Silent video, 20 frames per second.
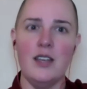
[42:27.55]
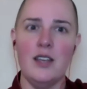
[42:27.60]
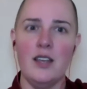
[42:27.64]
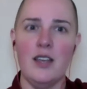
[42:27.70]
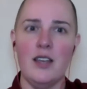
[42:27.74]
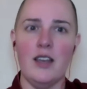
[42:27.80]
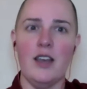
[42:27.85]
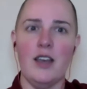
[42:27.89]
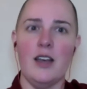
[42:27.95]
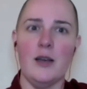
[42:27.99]

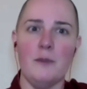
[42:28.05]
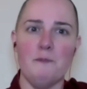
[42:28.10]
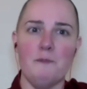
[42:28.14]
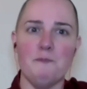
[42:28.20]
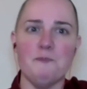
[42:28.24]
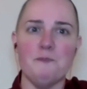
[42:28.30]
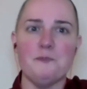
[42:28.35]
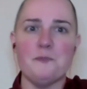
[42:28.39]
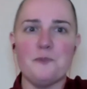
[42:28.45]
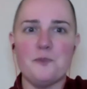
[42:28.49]
um,
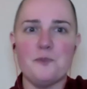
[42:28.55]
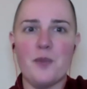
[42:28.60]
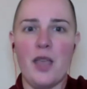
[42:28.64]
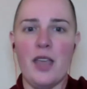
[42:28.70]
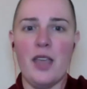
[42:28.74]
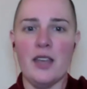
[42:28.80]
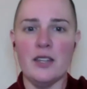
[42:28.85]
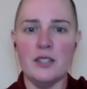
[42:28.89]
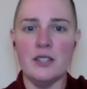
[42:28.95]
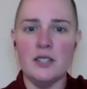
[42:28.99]

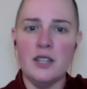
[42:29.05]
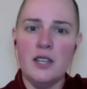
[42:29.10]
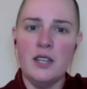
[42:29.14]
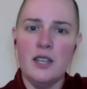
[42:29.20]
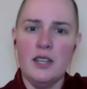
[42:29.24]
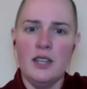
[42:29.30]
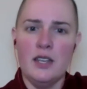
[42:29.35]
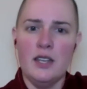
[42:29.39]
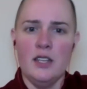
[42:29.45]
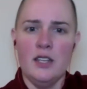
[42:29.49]
and
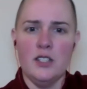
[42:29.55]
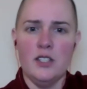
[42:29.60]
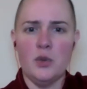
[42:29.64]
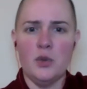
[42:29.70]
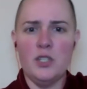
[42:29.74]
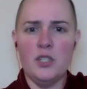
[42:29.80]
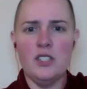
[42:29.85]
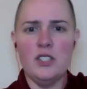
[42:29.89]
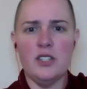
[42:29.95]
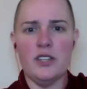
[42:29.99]
so we
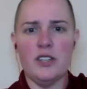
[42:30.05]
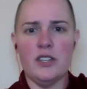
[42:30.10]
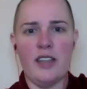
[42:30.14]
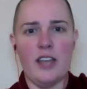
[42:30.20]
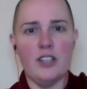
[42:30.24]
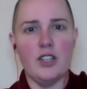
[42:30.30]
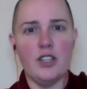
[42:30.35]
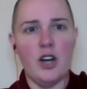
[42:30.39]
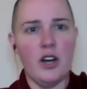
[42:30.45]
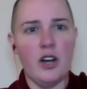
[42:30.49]
just look at
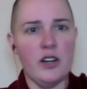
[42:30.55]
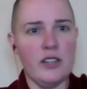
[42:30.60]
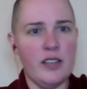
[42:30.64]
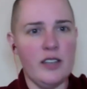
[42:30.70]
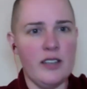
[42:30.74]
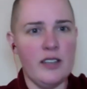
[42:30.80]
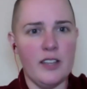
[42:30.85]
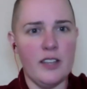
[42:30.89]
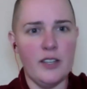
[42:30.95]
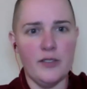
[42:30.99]
that chart
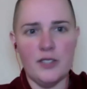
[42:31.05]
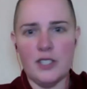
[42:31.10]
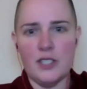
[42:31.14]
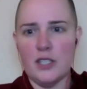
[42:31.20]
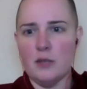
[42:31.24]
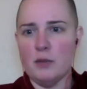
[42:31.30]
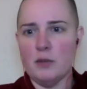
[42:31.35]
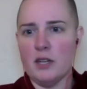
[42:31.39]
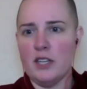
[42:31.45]
again that you've seen many